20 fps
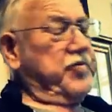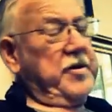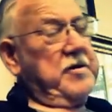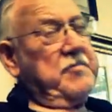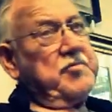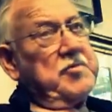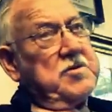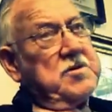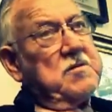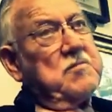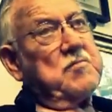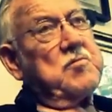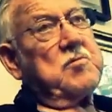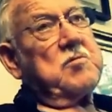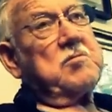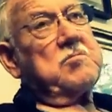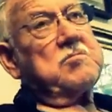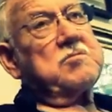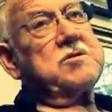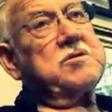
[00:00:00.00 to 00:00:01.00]
People in the
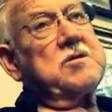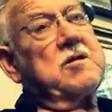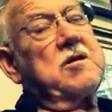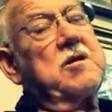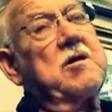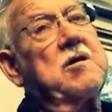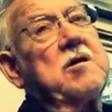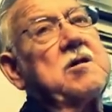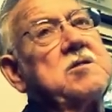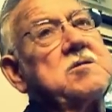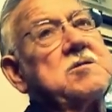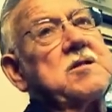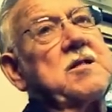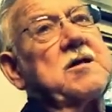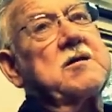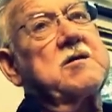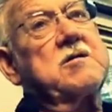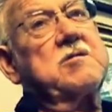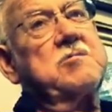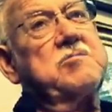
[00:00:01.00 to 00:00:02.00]
world's not honest
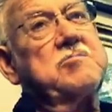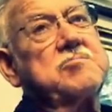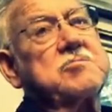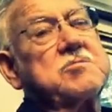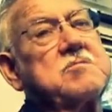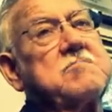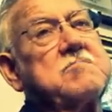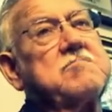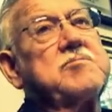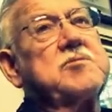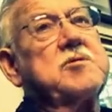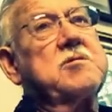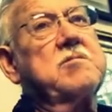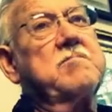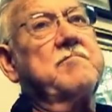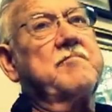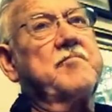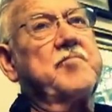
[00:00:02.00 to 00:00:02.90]
like it used to be.